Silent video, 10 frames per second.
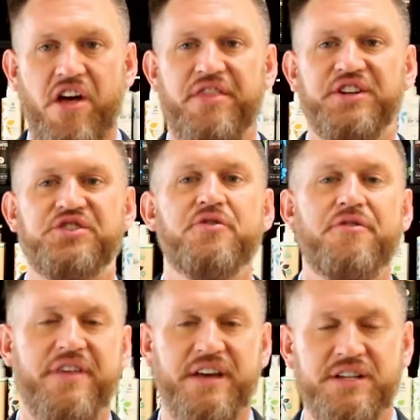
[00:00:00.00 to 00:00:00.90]
The
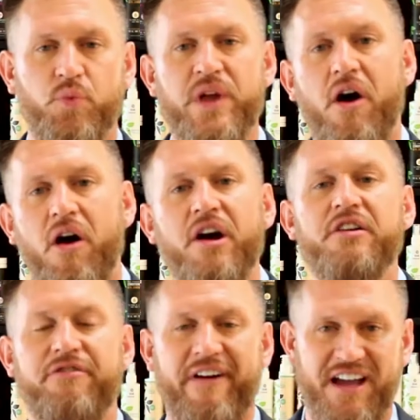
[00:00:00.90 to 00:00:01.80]
truth is, we are
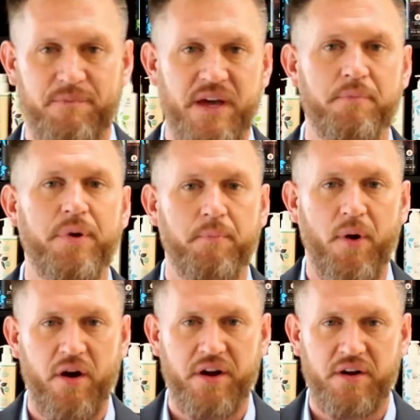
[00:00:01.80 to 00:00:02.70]
in fact being
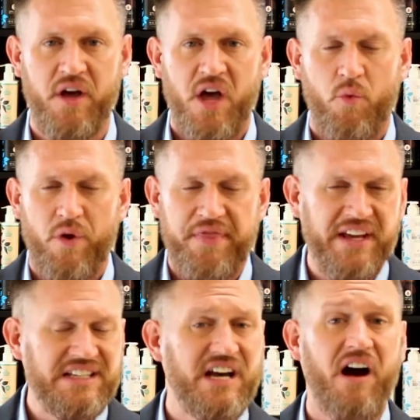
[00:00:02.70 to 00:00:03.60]
bombarded with
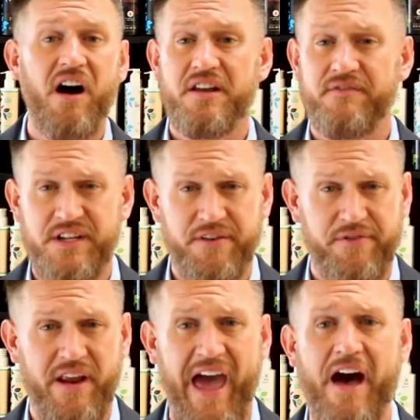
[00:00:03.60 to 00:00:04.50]
a ton of
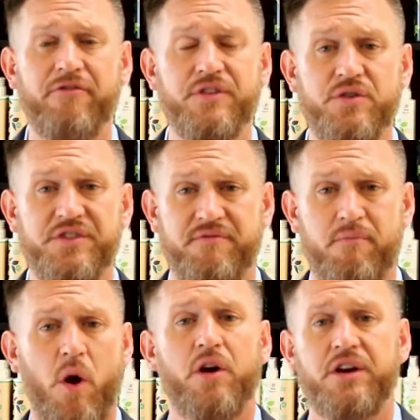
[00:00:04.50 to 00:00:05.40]
different avenues of
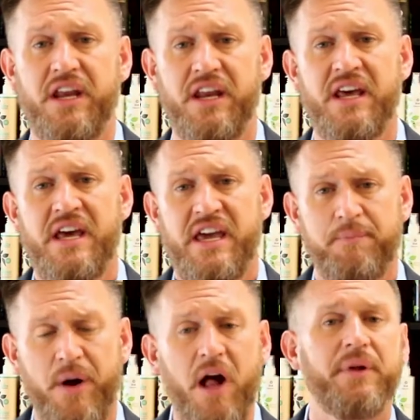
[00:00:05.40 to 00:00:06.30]
marketing
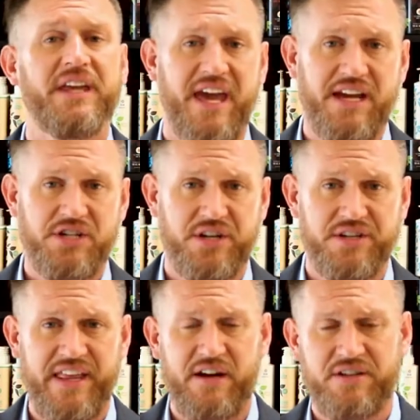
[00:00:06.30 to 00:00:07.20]
and
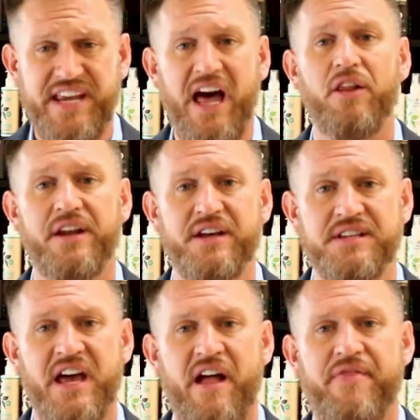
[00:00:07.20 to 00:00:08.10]
publications that are telling
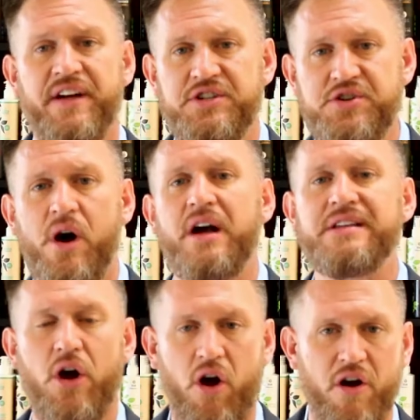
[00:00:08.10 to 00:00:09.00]
us that
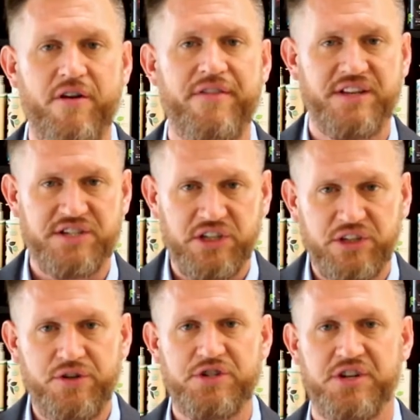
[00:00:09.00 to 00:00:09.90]
drugs are the
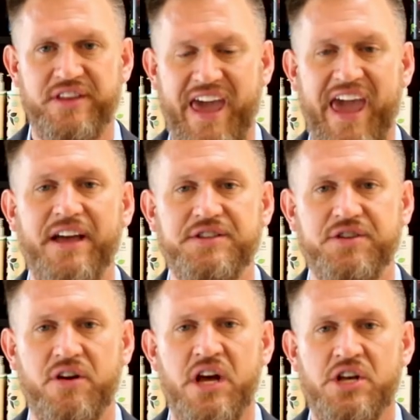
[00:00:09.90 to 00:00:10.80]
solution, the
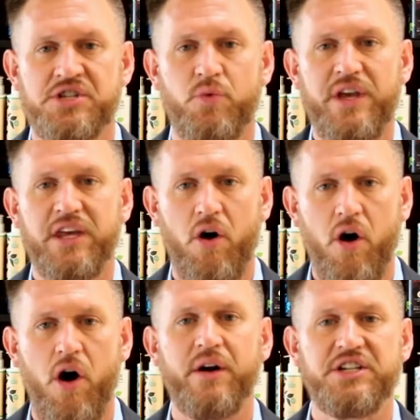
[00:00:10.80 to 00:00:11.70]
answer, so we can
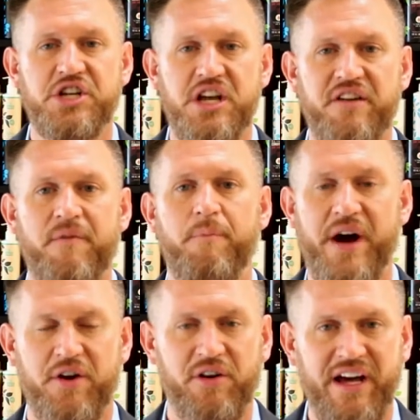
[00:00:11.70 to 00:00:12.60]
all achieve
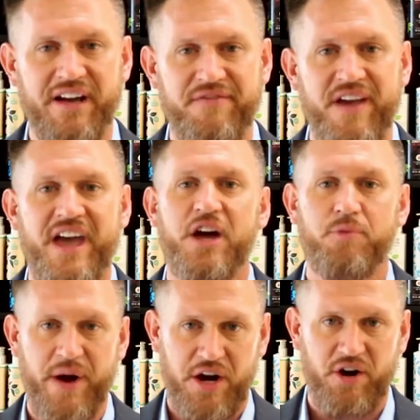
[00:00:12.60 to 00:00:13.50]
better life
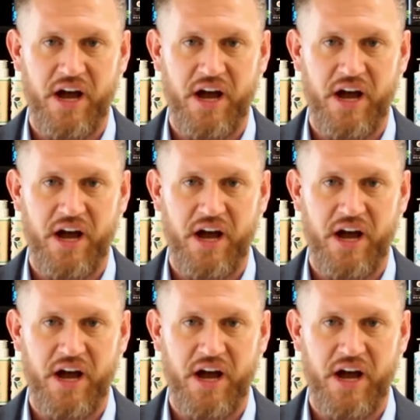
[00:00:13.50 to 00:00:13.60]
and better